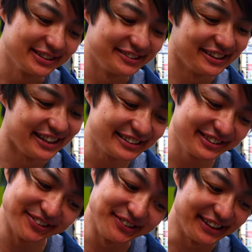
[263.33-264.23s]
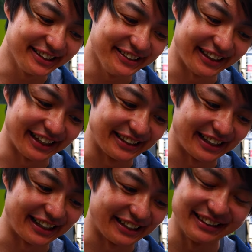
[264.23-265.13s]
So the next onigiri I
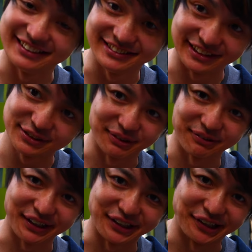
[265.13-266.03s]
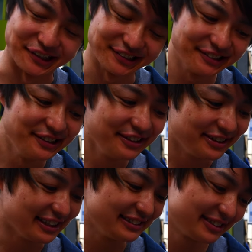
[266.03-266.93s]
got, it's this one right here.
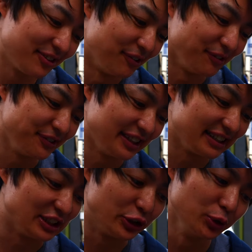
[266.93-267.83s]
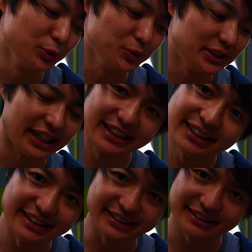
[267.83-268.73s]
That's called the gyu
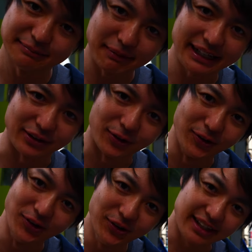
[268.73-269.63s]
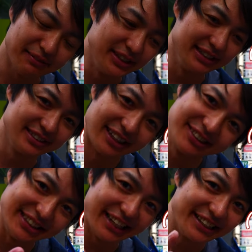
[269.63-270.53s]
yakiniku mayo. That means
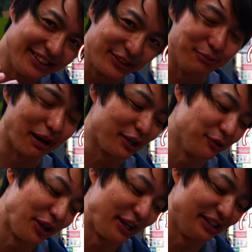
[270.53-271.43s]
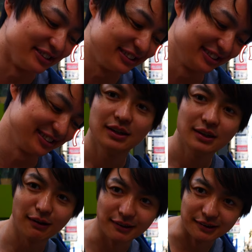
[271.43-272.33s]
like yakiniku mayonnaise.
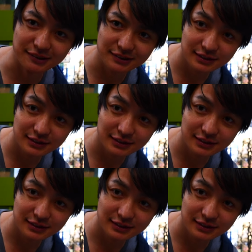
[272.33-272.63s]
Hold on.